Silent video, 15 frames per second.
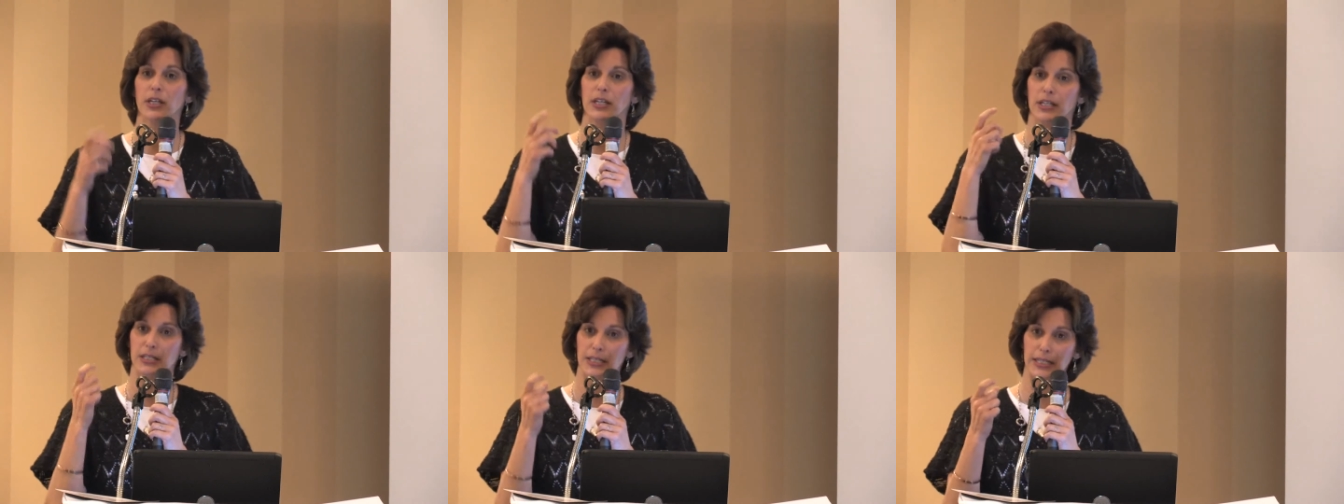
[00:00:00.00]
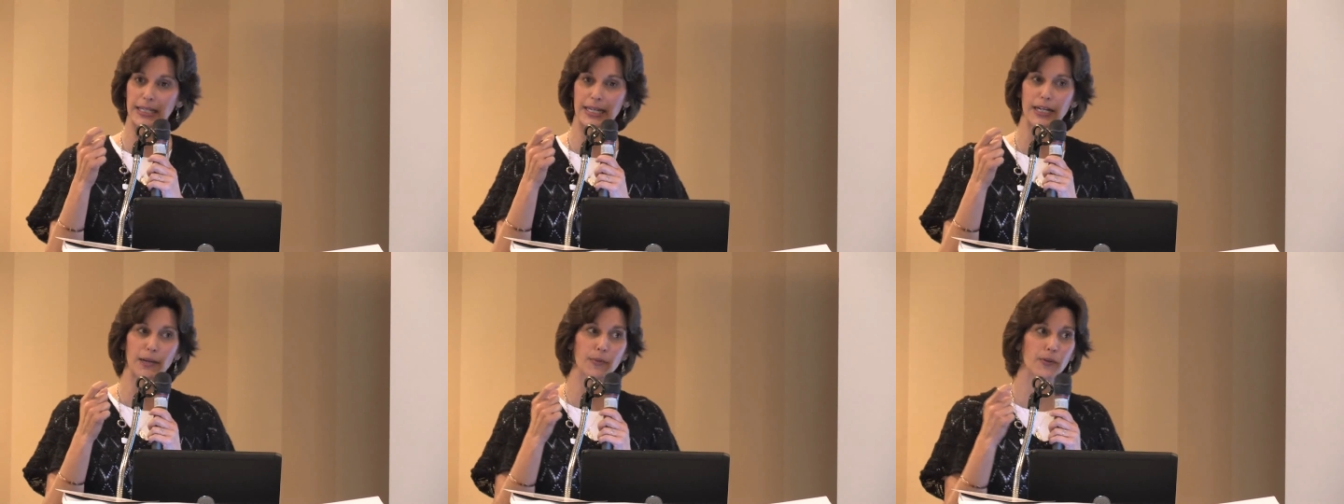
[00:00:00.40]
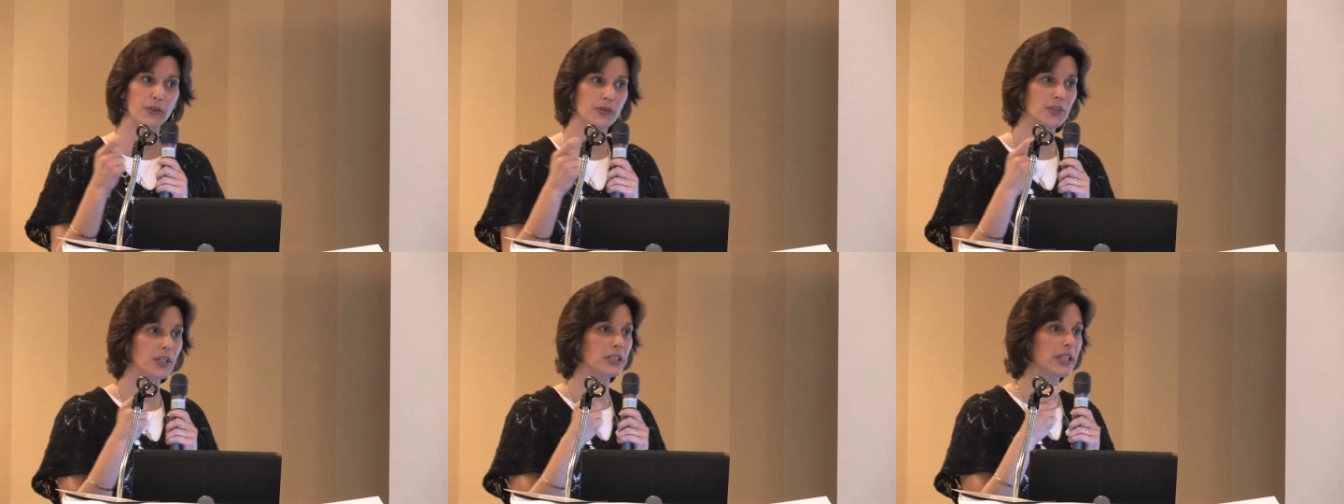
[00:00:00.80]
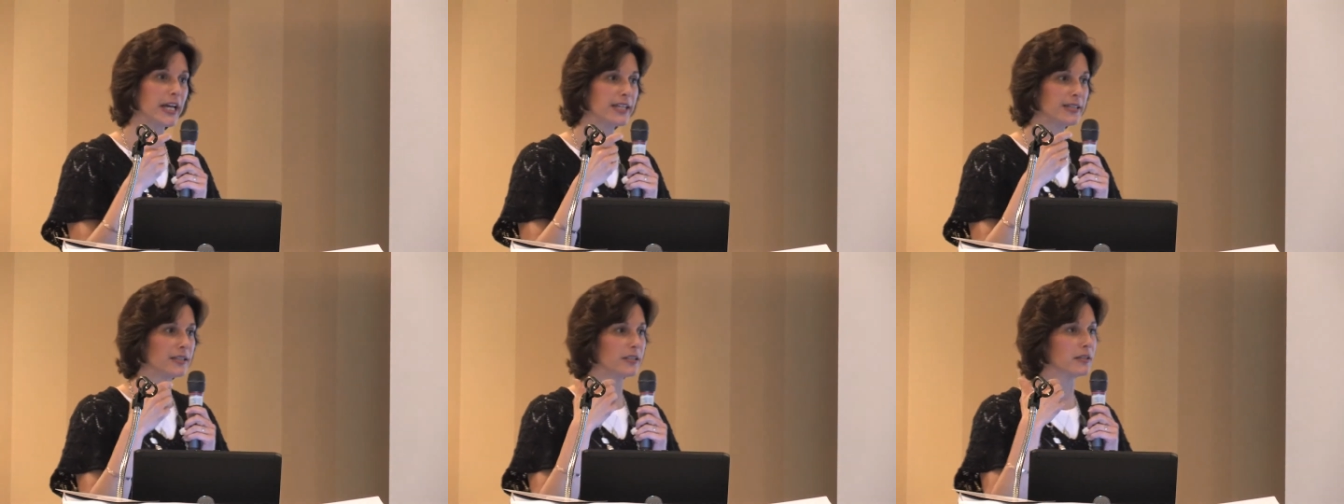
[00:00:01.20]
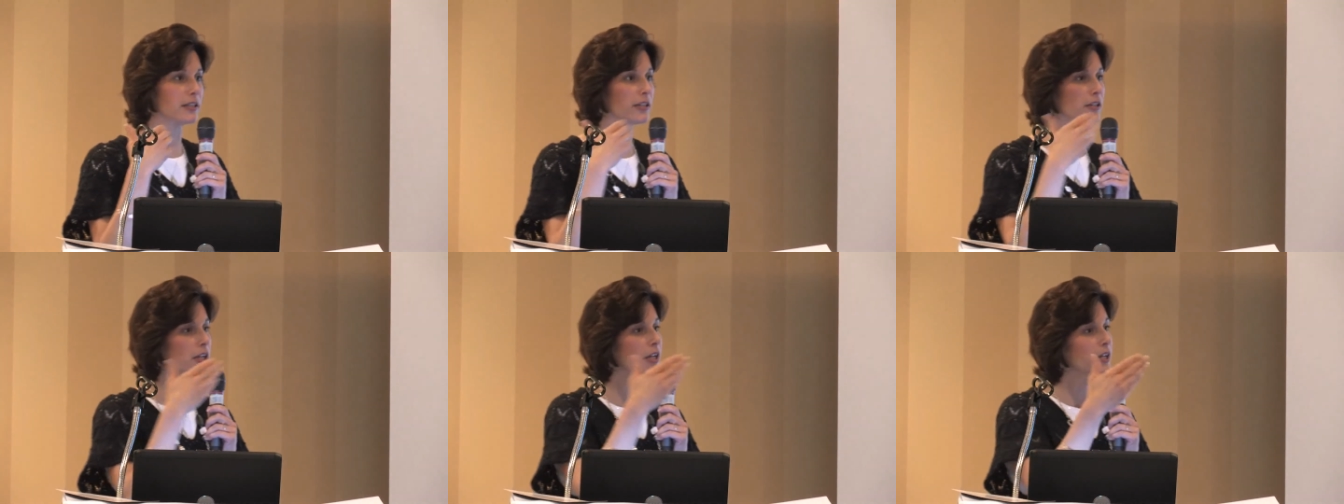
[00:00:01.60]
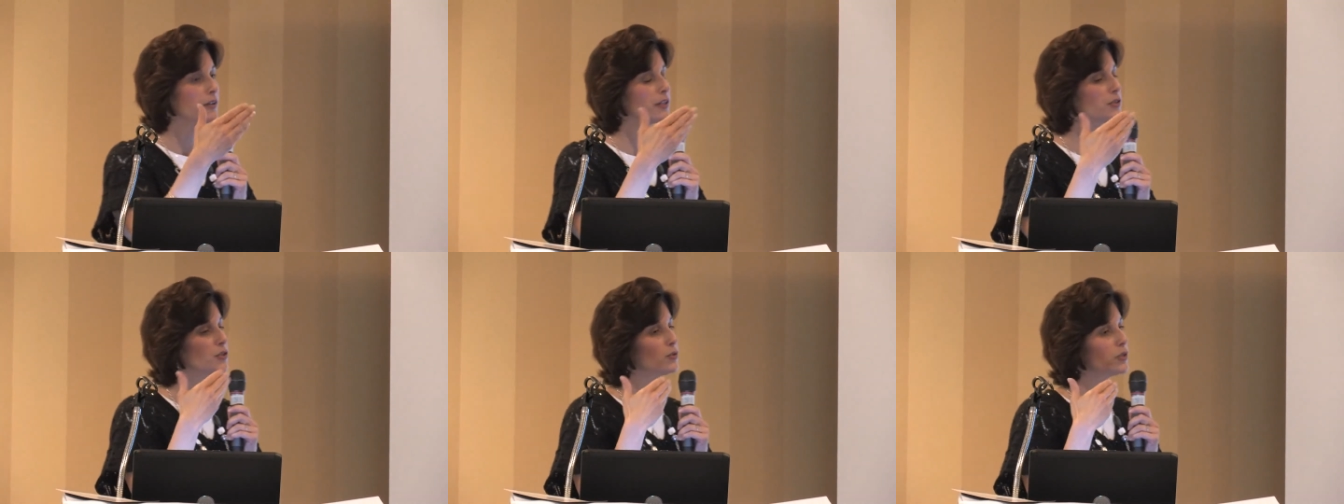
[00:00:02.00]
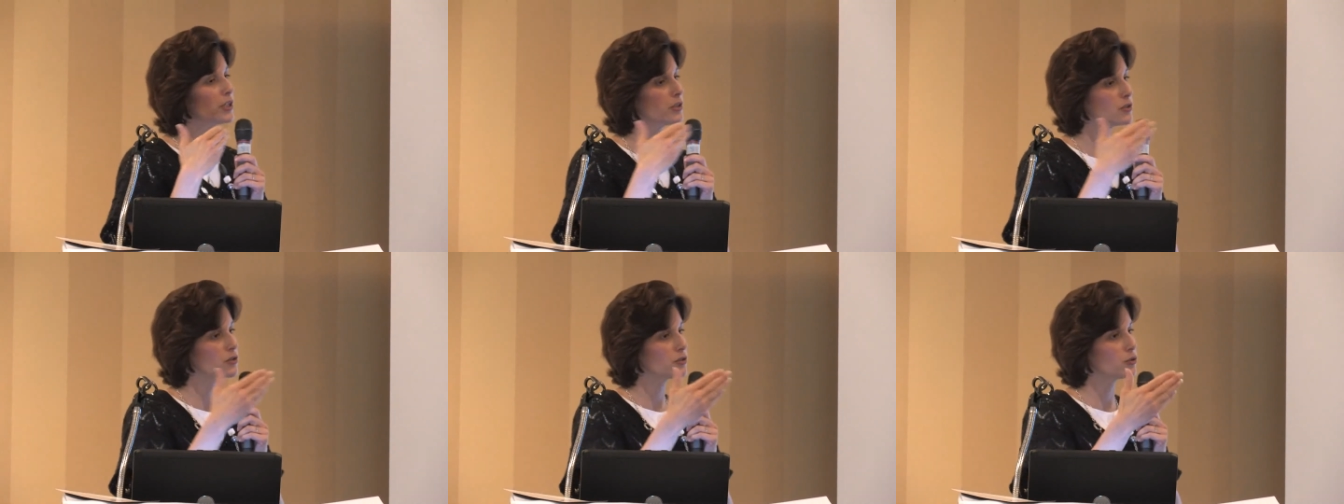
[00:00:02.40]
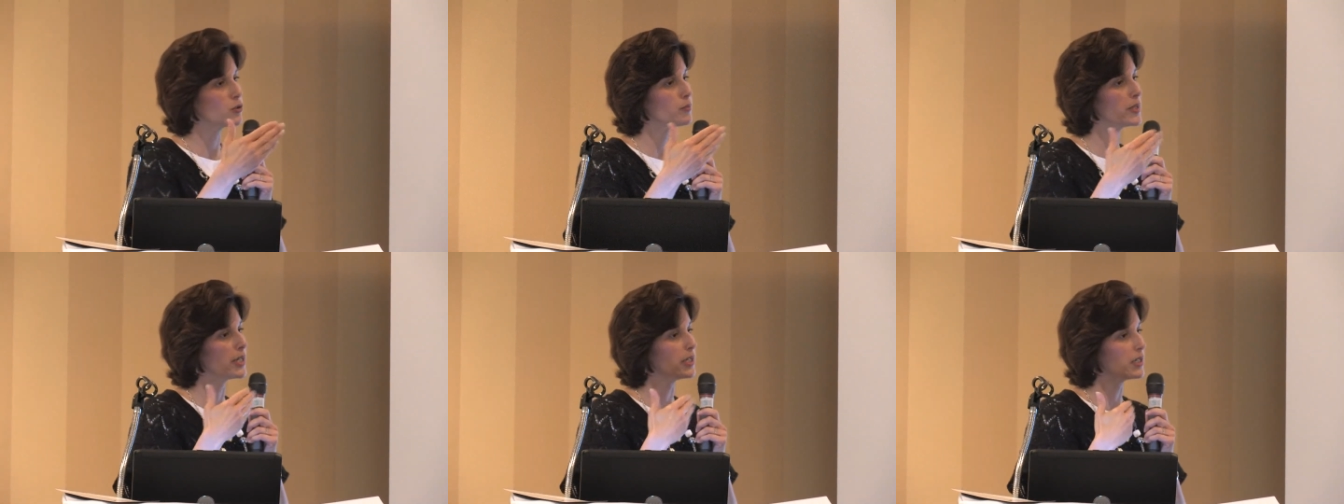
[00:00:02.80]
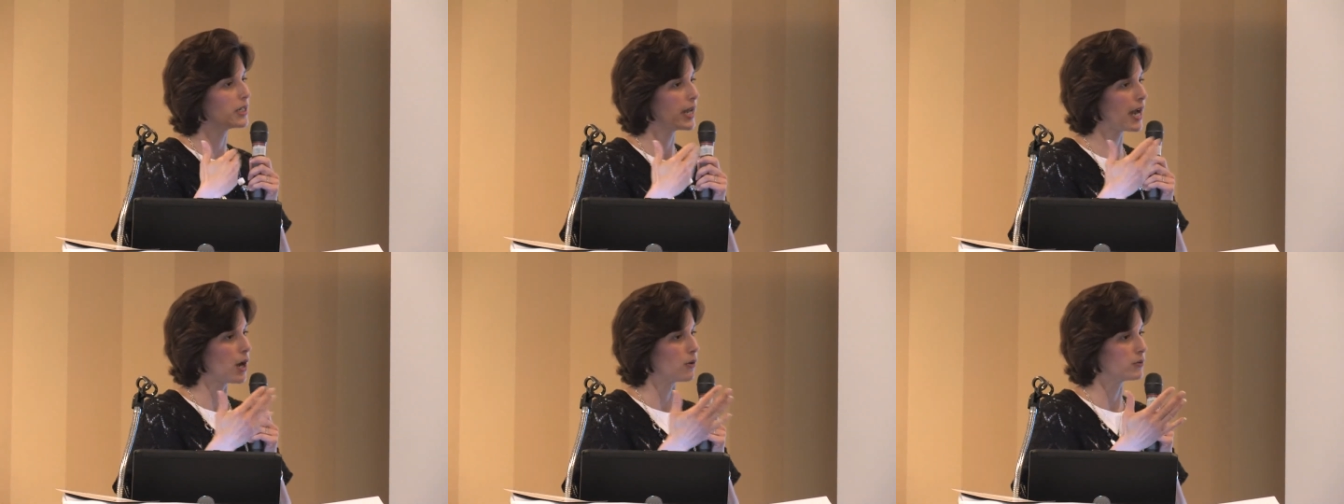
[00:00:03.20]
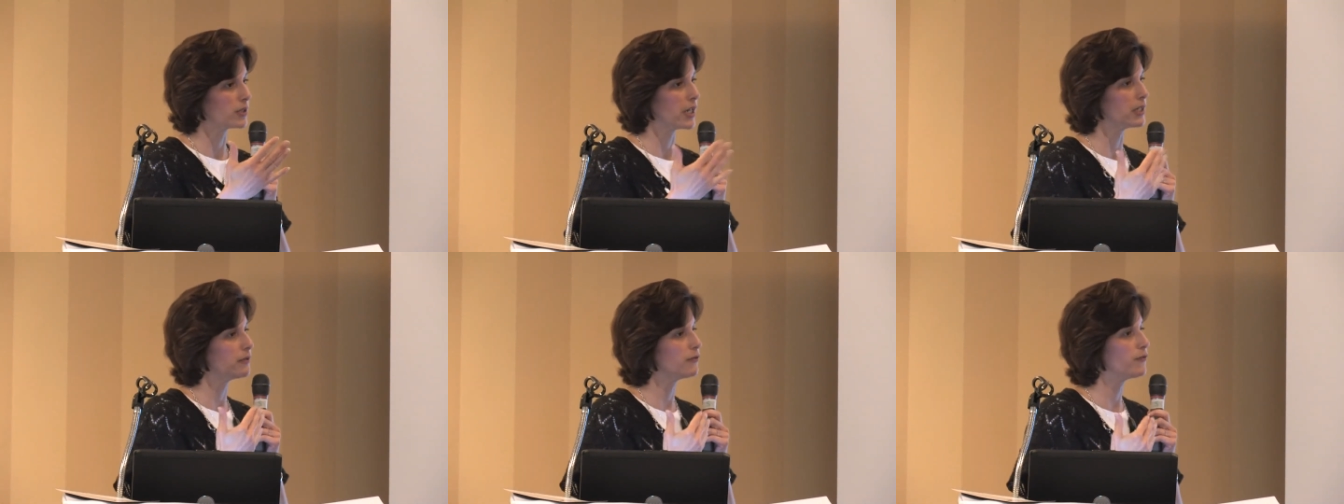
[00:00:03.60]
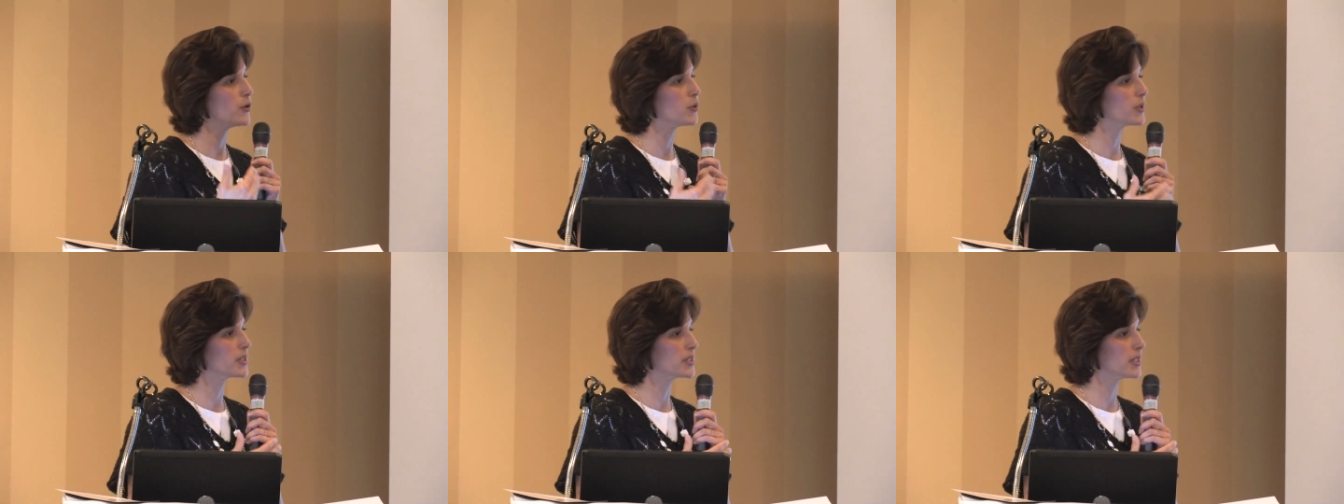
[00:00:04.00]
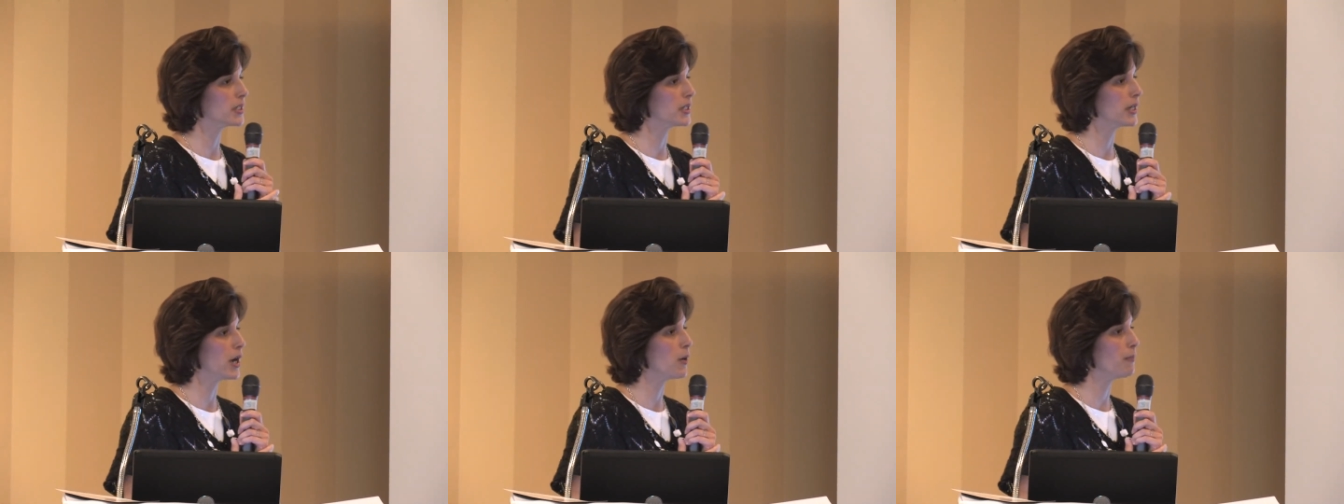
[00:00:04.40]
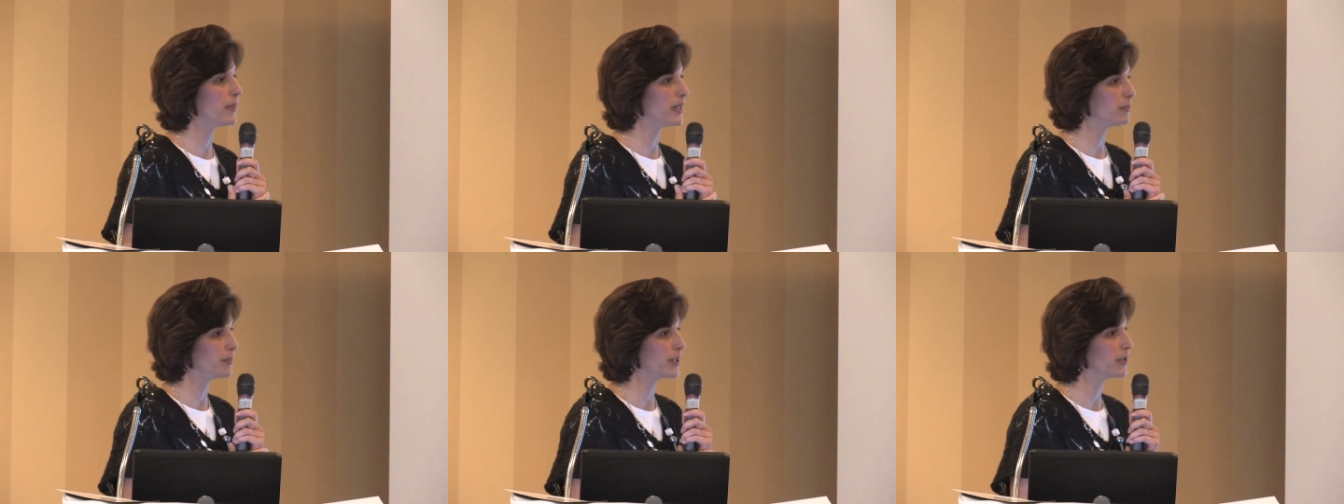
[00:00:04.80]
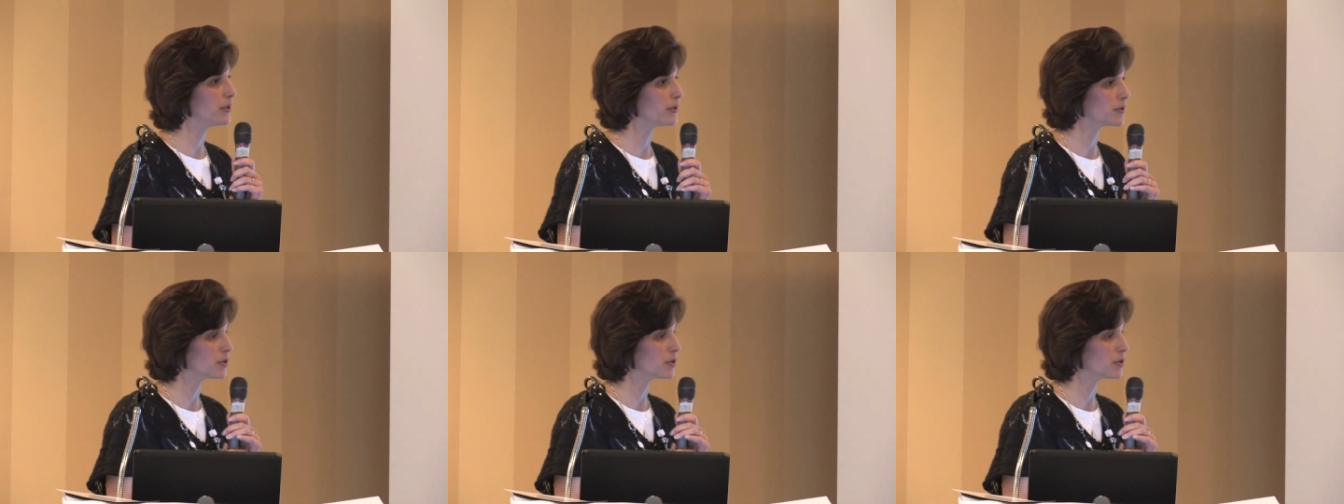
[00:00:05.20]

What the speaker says: it's a camera, there's a lens in there that you can zoom in and out, kind of focus in and out, make bigger or